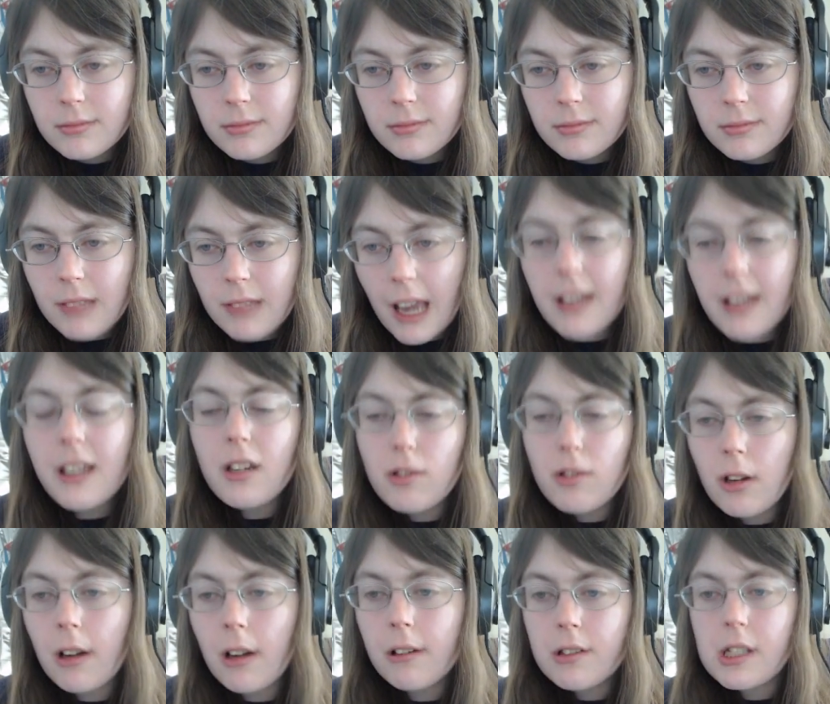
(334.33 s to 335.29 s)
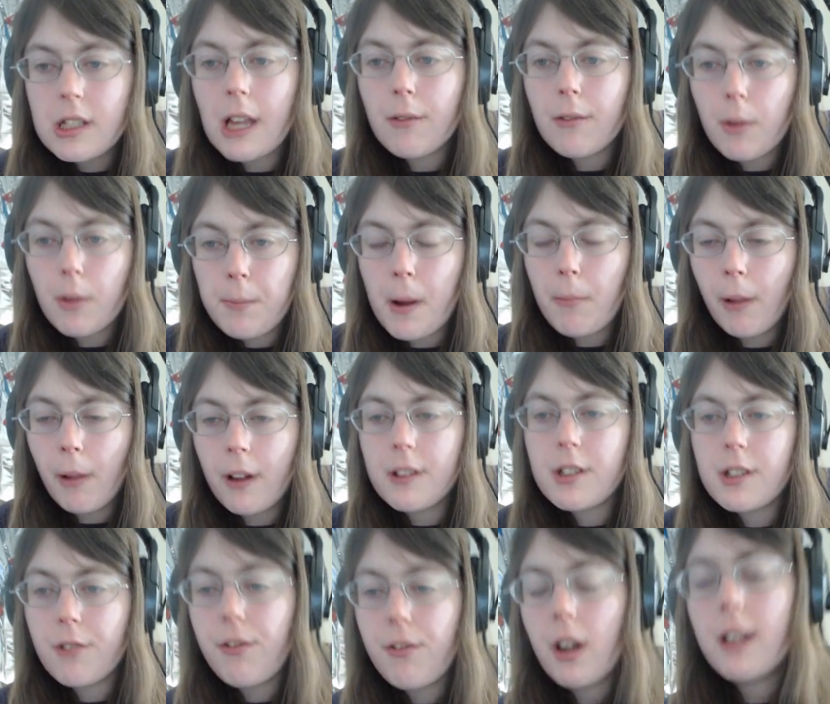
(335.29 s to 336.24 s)
I need you to understand,
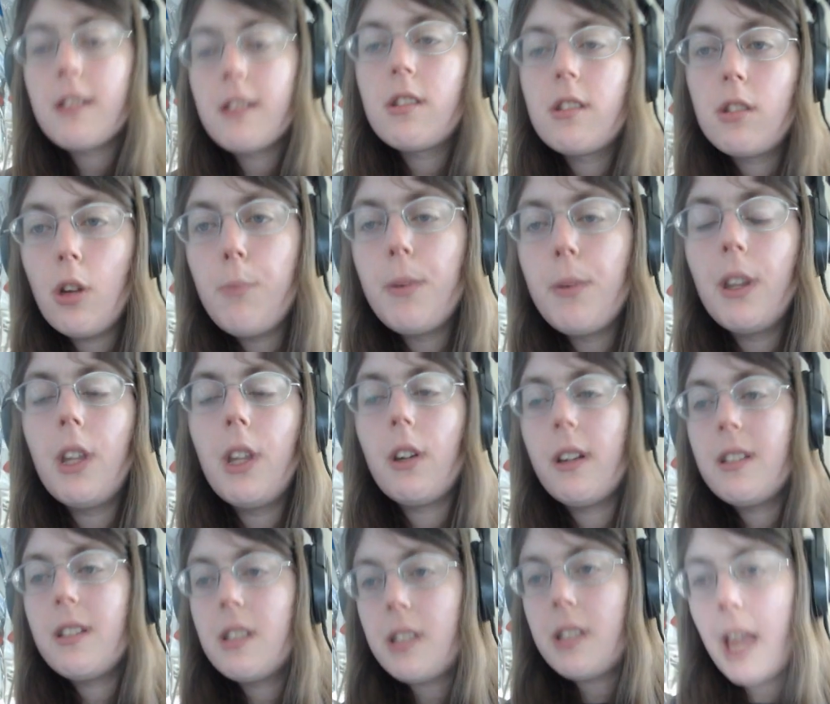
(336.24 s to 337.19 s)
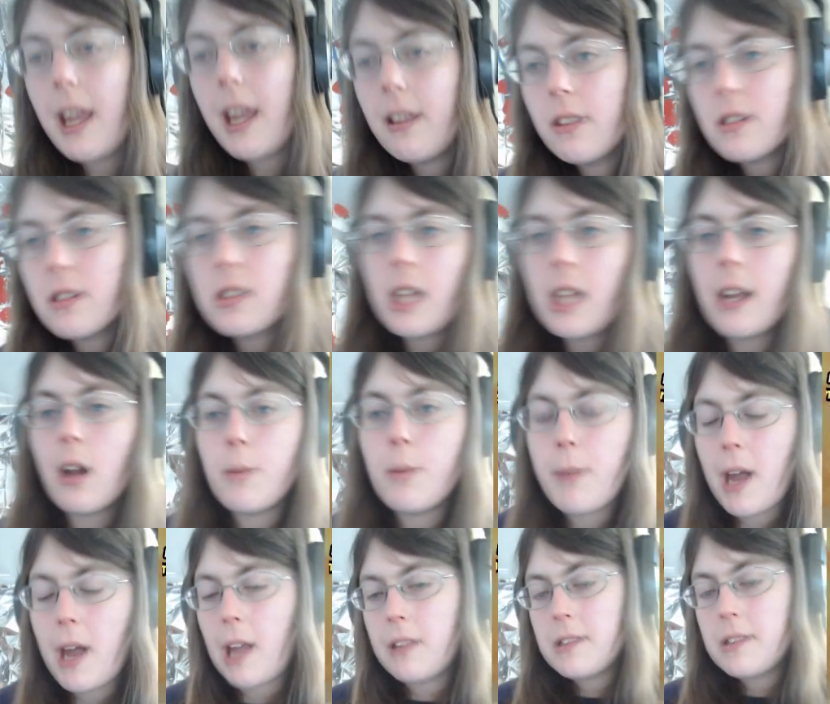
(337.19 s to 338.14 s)
Republicans are fucking stupid. They're insane. They're
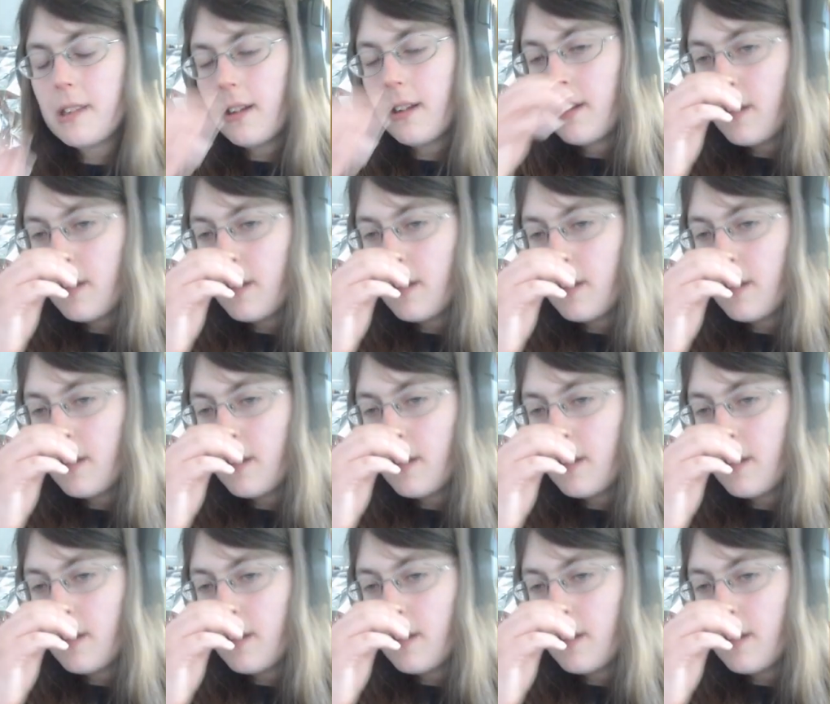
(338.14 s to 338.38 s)
psychopaths.